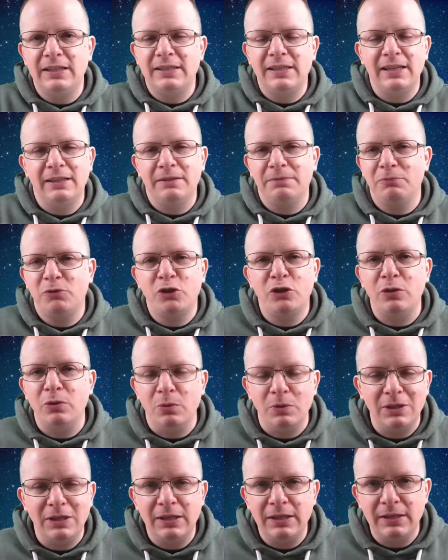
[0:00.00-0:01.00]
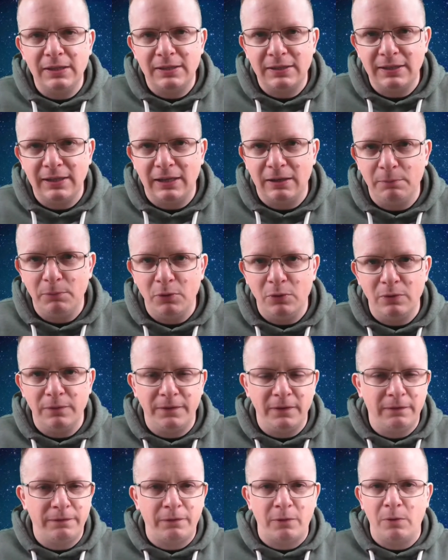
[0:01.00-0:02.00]
take 2 years to get a movie
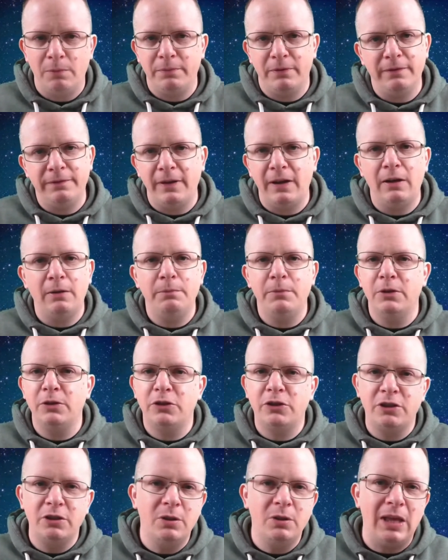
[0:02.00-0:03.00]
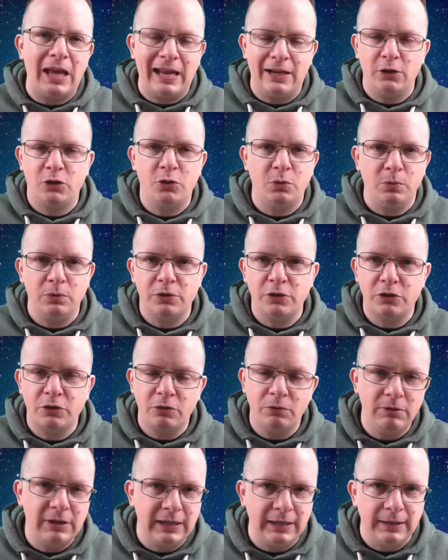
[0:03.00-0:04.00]
from development to the actual
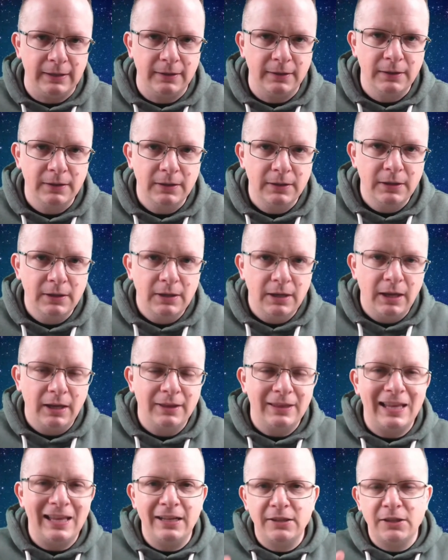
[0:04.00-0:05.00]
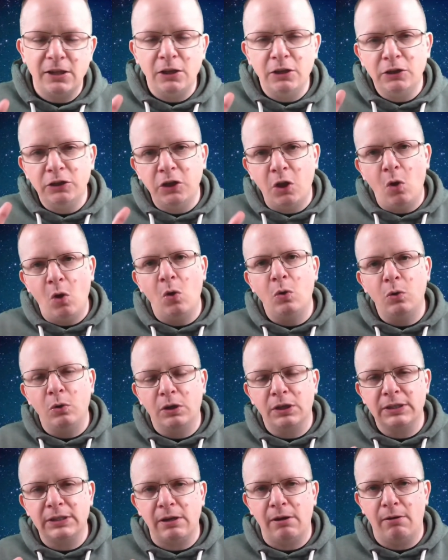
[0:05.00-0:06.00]
screen. That's a long
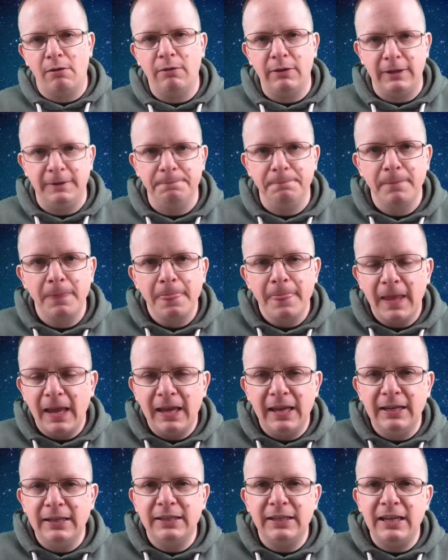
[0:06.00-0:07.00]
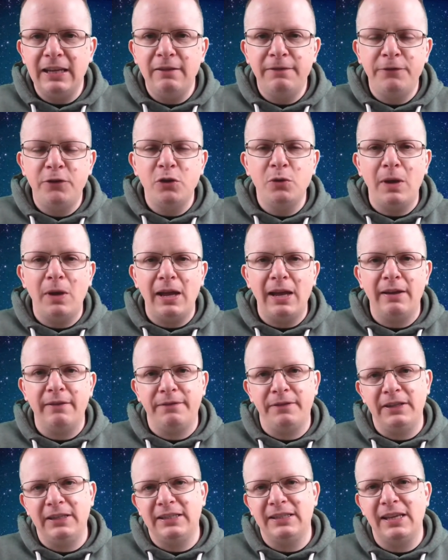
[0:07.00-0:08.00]
time. And if you have
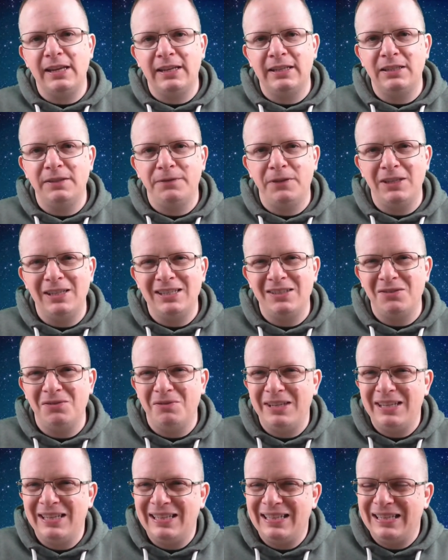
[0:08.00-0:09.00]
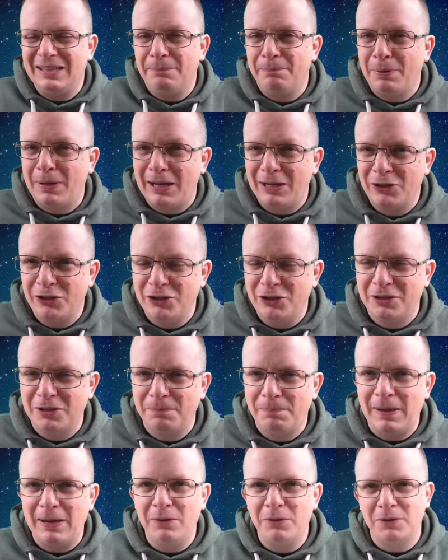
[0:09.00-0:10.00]
an executive that isn't really passionate
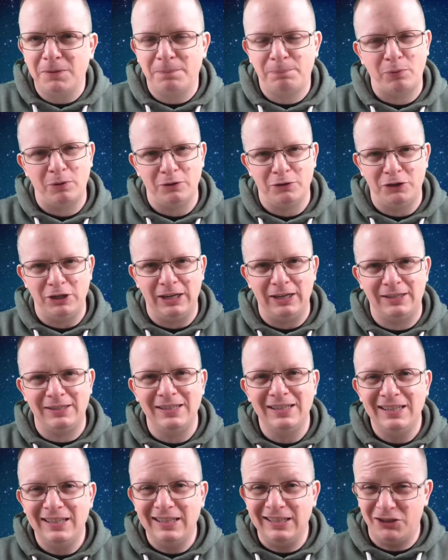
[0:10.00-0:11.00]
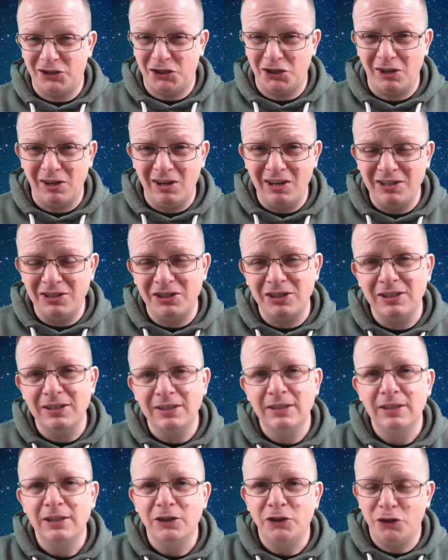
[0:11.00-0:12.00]
about a project in charge
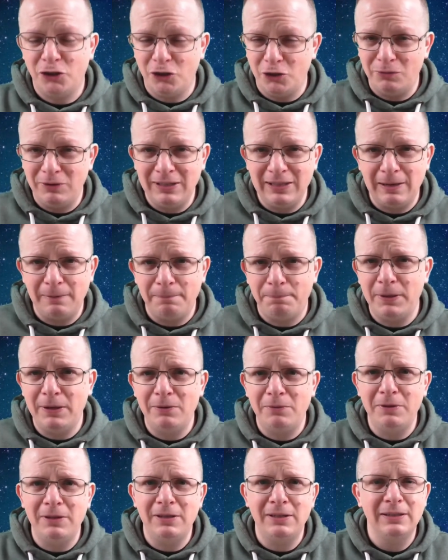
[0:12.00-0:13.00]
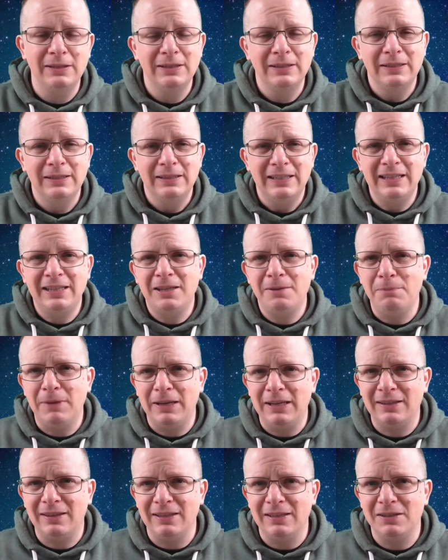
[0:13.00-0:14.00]
during that period, it can
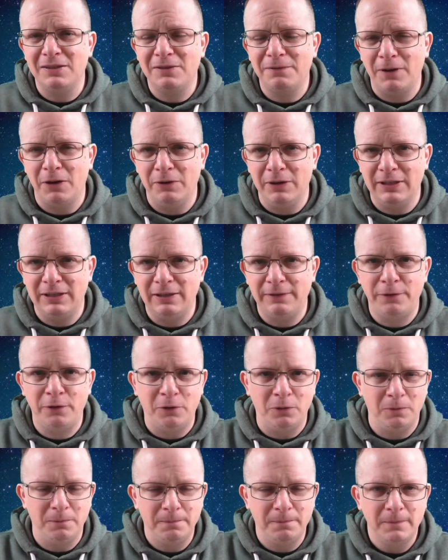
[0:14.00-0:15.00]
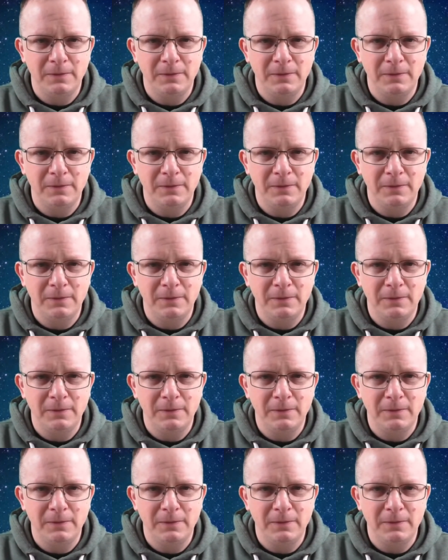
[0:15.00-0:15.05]
make things very difficult.